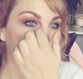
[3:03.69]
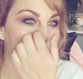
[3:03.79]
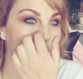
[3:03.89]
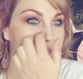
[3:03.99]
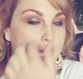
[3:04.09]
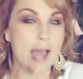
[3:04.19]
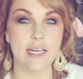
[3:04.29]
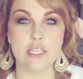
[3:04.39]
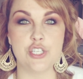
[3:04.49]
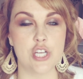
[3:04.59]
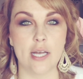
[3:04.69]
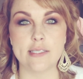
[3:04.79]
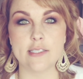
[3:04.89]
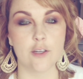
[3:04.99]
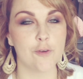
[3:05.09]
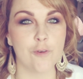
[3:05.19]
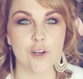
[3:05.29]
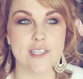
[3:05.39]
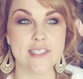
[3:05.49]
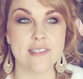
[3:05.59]
That was kind of just
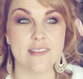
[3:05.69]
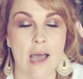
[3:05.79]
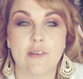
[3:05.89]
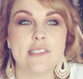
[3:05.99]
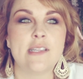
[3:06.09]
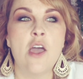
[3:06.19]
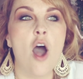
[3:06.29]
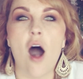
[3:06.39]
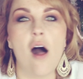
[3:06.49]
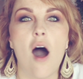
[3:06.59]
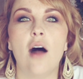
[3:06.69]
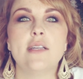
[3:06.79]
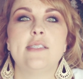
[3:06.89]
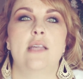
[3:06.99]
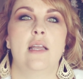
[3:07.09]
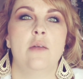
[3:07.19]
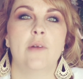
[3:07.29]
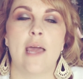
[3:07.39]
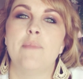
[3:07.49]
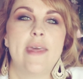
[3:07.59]
that was all of a sudden
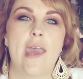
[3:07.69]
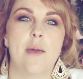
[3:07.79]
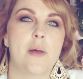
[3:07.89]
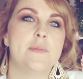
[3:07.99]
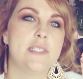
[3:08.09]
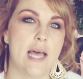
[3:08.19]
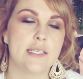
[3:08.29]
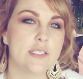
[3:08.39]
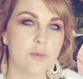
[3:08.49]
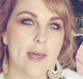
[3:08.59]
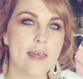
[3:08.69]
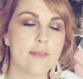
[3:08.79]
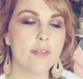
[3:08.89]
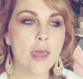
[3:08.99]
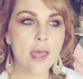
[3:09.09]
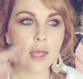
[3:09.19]
what I became obsessed with.